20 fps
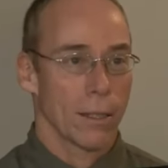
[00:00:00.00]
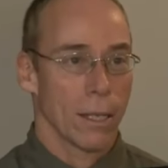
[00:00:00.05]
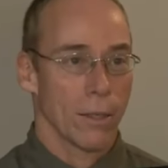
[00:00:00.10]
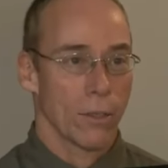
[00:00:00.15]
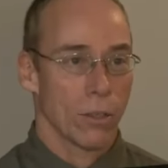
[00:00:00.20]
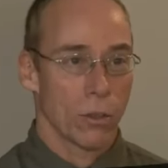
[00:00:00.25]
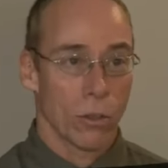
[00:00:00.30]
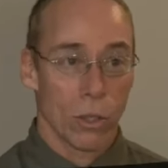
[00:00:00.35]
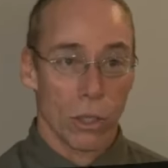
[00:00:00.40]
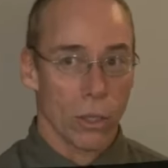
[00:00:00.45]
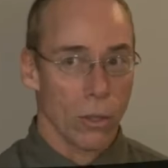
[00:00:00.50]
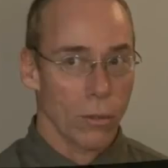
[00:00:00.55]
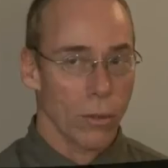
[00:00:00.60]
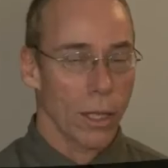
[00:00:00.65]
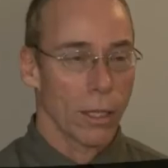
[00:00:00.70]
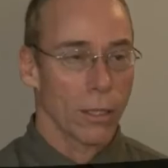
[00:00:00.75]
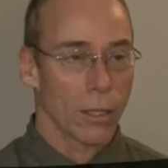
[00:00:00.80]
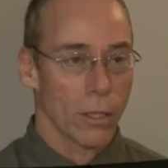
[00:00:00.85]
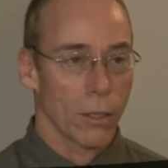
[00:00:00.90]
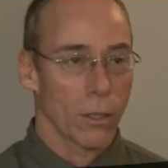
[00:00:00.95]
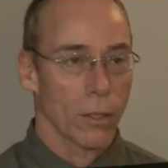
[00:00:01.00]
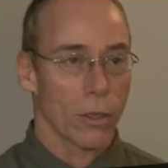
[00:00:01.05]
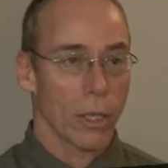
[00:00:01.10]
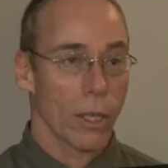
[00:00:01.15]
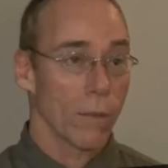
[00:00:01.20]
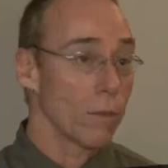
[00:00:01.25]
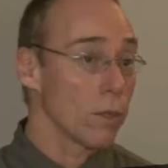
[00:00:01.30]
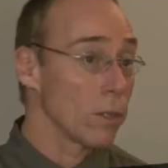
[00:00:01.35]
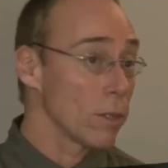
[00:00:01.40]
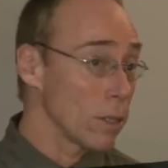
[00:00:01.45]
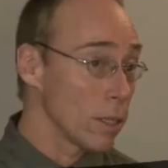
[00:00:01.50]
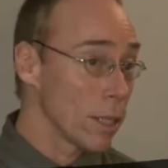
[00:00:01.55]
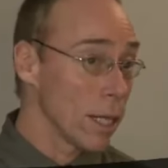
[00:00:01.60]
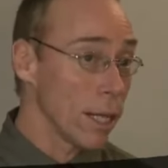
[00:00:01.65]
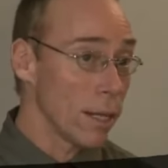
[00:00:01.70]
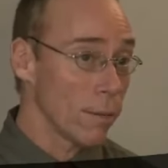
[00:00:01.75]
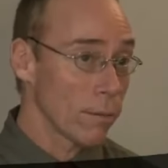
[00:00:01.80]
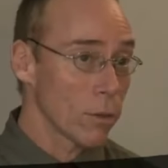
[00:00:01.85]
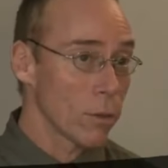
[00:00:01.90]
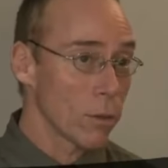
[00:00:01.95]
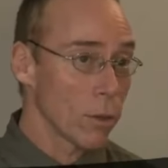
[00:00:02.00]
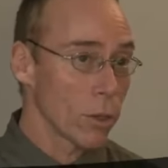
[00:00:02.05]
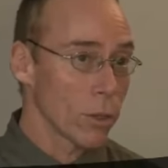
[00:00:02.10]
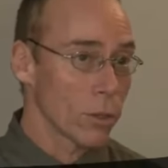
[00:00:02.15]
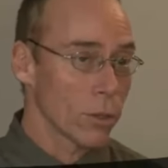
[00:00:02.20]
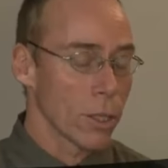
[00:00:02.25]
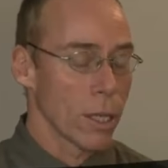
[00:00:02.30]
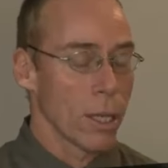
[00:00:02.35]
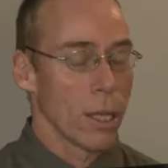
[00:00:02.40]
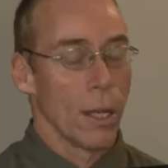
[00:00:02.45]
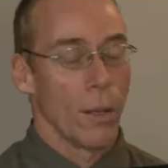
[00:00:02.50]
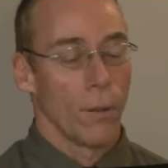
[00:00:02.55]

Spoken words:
as you look around the Earth even today, of course.